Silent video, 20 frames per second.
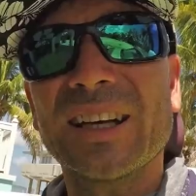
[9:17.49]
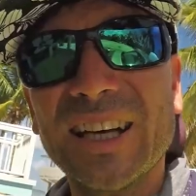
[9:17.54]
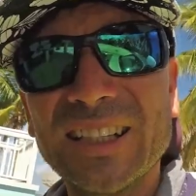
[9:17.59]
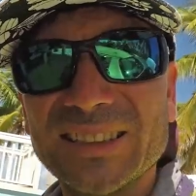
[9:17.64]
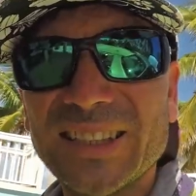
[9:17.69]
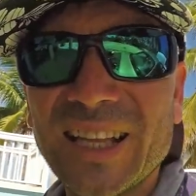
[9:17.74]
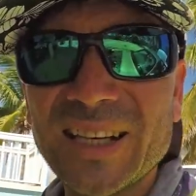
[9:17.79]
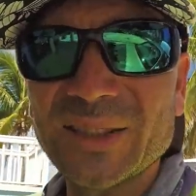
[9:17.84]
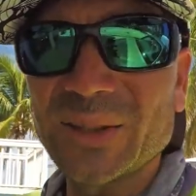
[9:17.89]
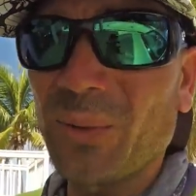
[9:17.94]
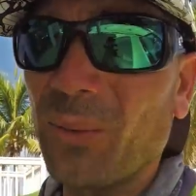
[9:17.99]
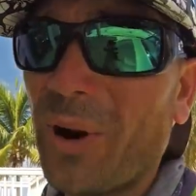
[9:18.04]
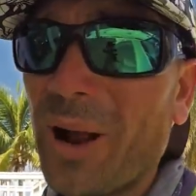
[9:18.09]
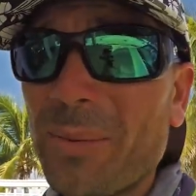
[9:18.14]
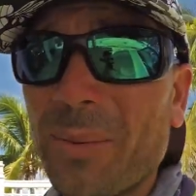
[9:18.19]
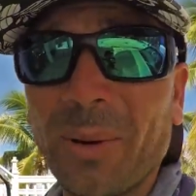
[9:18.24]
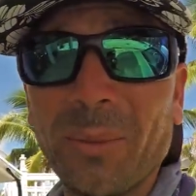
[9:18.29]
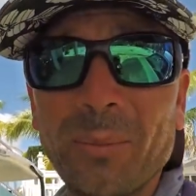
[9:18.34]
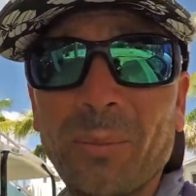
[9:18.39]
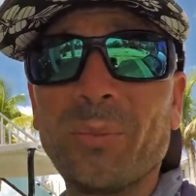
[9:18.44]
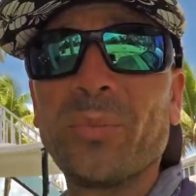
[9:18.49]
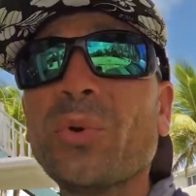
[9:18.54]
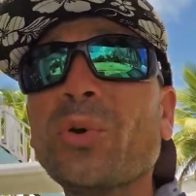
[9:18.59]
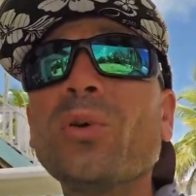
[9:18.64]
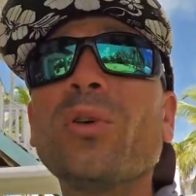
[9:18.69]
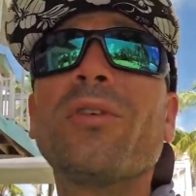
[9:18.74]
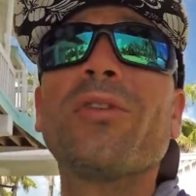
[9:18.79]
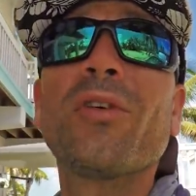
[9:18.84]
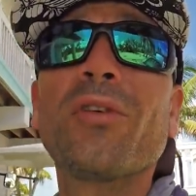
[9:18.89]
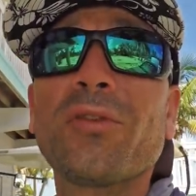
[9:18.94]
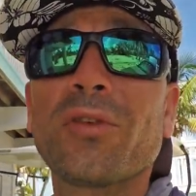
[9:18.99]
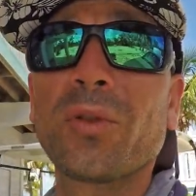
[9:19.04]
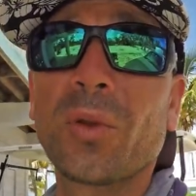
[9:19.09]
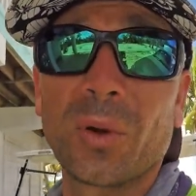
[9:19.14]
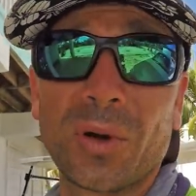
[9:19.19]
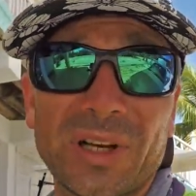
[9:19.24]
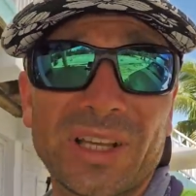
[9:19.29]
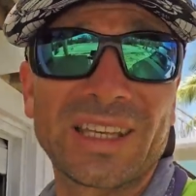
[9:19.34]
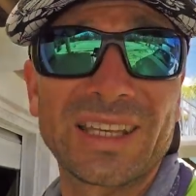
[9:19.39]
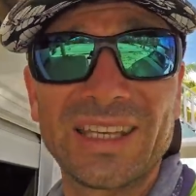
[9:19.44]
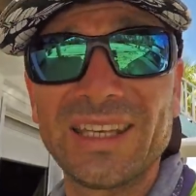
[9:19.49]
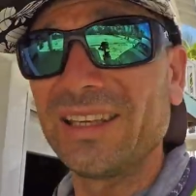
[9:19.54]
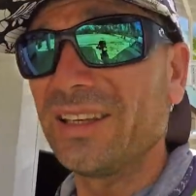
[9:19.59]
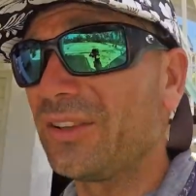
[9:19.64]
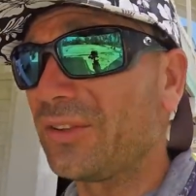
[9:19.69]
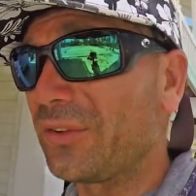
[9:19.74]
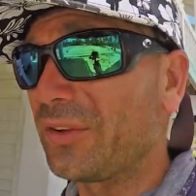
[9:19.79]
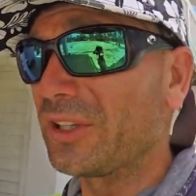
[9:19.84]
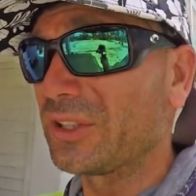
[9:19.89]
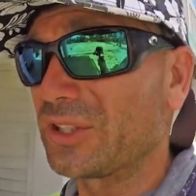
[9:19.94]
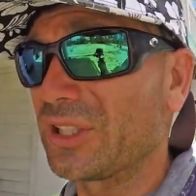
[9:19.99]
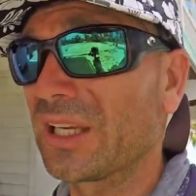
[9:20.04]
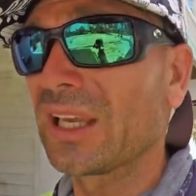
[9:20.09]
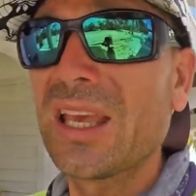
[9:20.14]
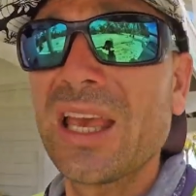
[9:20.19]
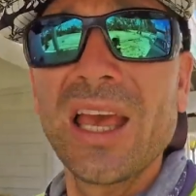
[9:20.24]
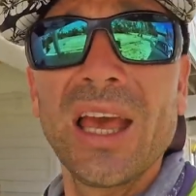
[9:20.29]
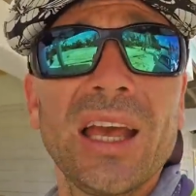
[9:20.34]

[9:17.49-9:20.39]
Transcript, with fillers: Guys, that is a wrap on beautiful Florida Keys fishing.